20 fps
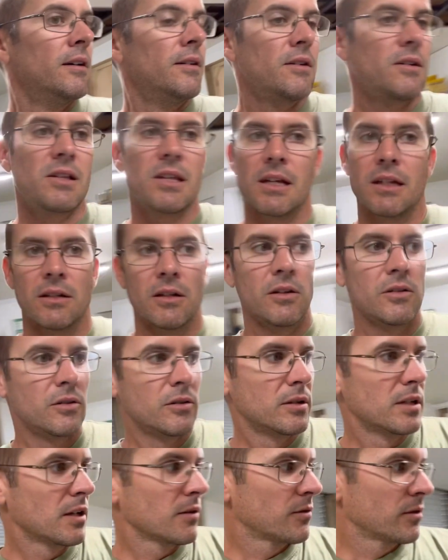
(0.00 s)
sitting under
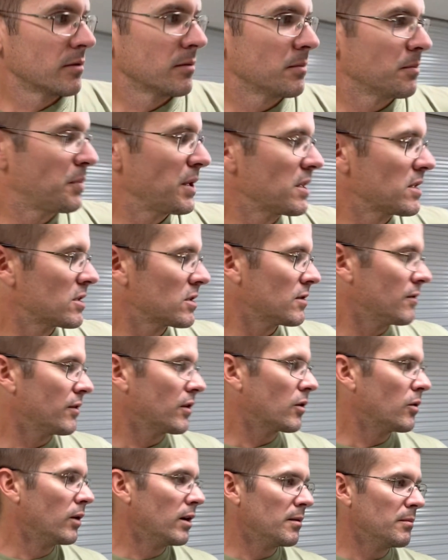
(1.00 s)
different pieces of
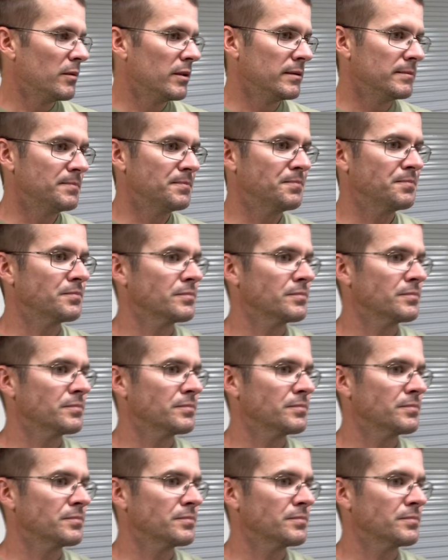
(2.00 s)
equipment,